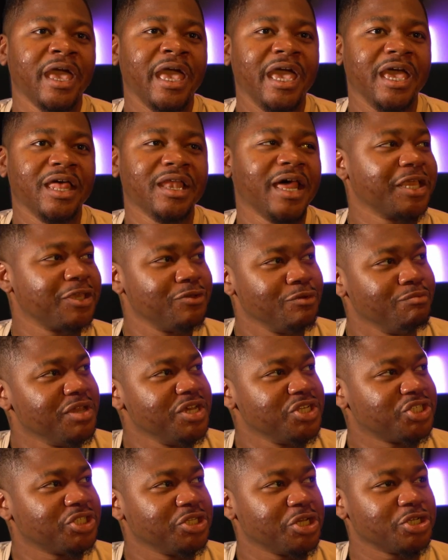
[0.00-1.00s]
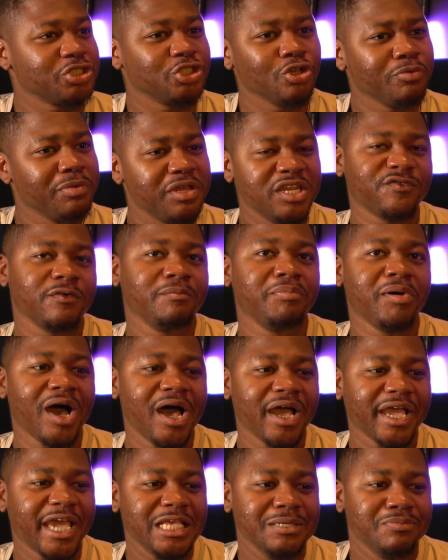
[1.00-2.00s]
And like you mentioned, there's so many different
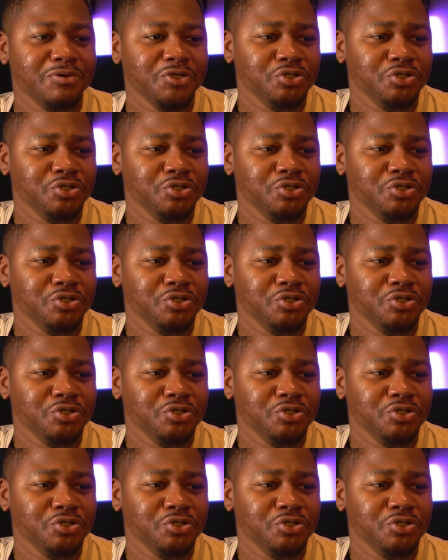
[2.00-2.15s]
podcasts,